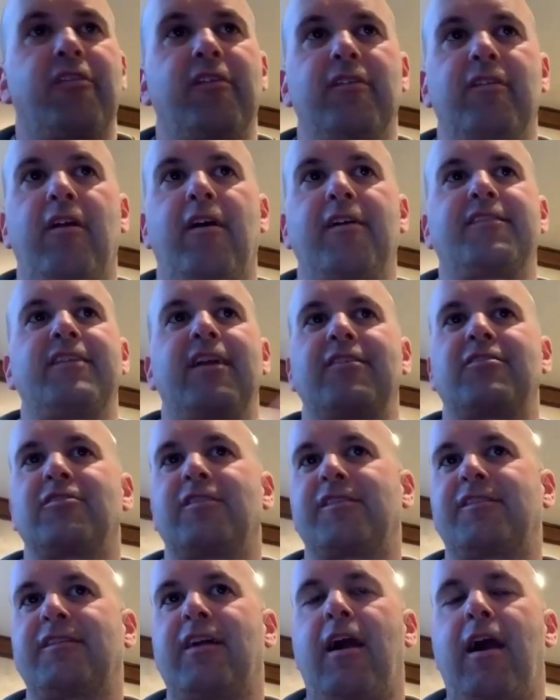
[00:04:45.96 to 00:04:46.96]
or the Los
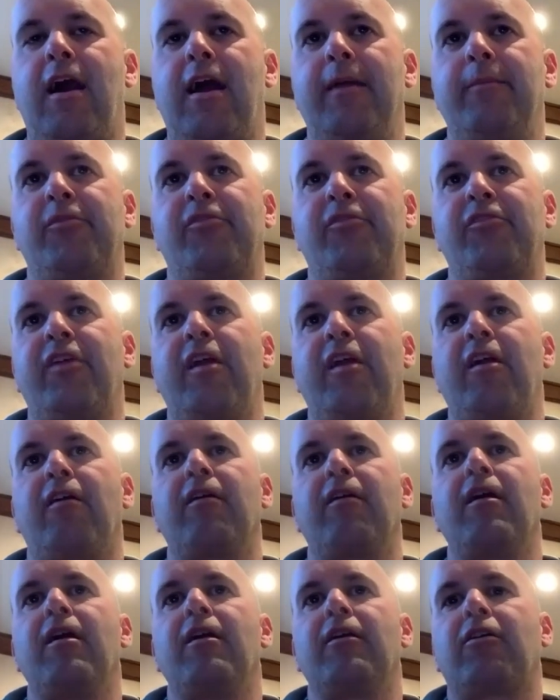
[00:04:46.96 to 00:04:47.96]
Angeles Times,
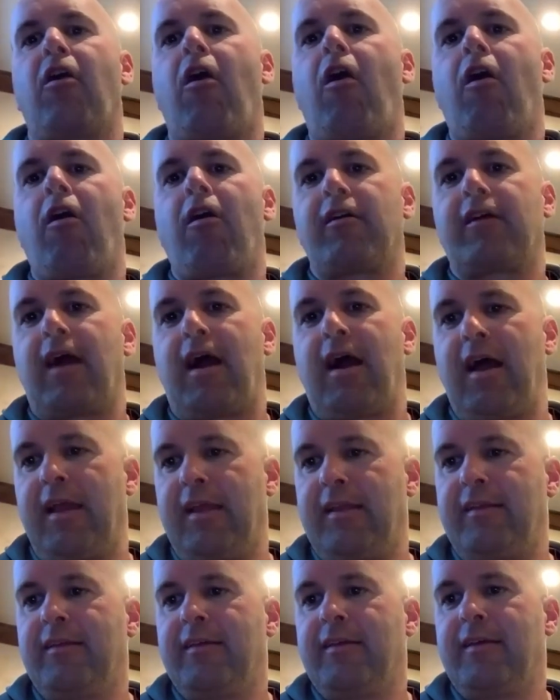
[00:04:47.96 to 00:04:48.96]
their car
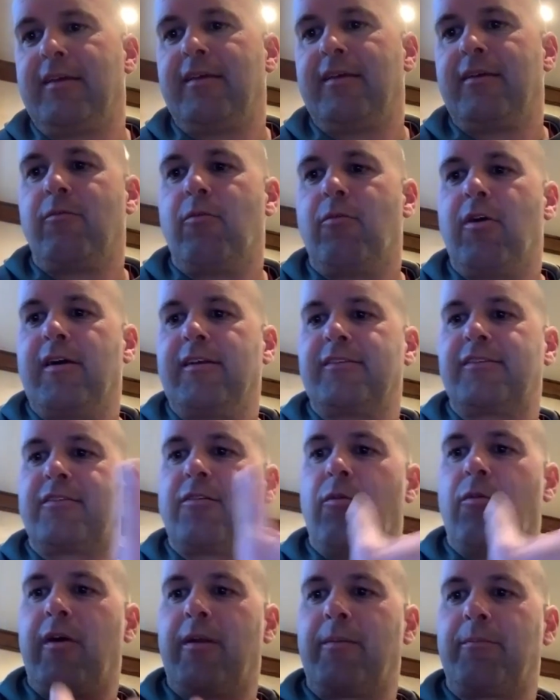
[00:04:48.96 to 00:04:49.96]
guide was
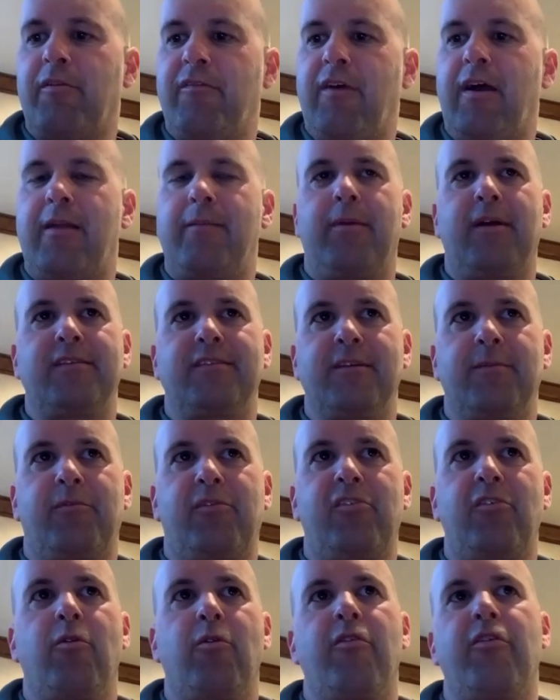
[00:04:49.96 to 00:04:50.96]
the one provided by
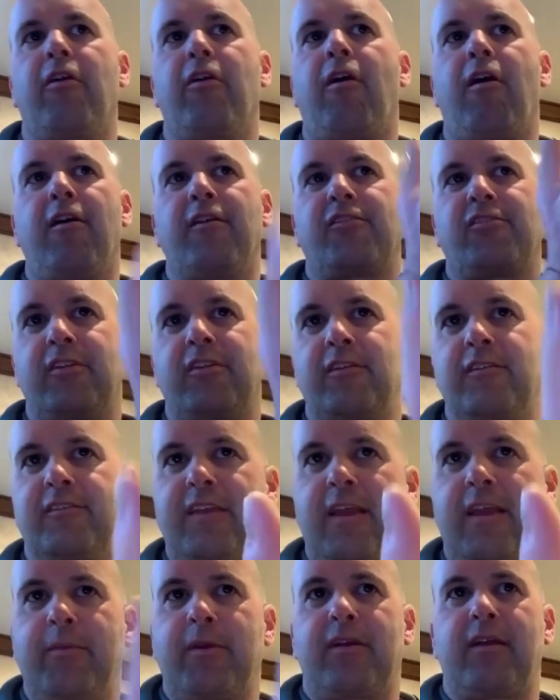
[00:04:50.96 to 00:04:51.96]
Zip2, or their arts and
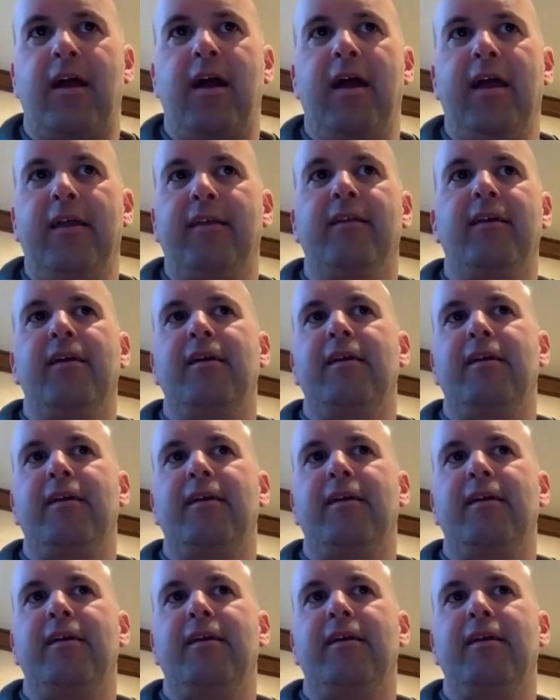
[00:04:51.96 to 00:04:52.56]
entertainment guide.